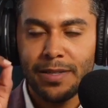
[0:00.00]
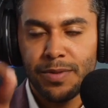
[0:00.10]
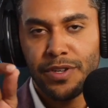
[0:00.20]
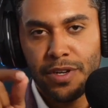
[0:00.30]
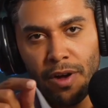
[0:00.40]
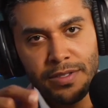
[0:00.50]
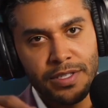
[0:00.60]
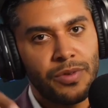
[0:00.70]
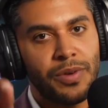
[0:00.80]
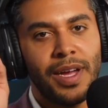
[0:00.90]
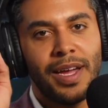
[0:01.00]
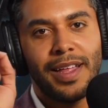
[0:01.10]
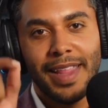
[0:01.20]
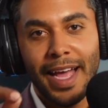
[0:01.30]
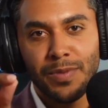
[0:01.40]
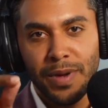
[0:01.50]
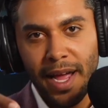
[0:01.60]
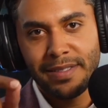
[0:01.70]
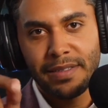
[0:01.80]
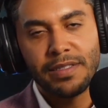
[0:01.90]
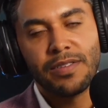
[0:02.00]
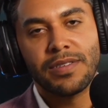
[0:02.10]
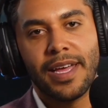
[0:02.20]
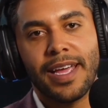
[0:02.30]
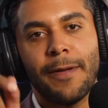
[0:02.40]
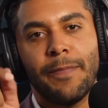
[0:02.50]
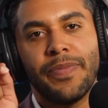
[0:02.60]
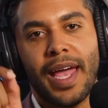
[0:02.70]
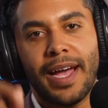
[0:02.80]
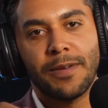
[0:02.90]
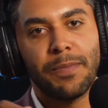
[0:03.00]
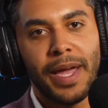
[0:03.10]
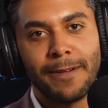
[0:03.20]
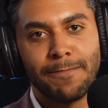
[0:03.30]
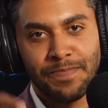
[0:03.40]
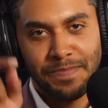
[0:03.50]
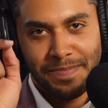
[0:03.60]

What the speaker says: That's what you're called to, and that's what excellence looks like as a man.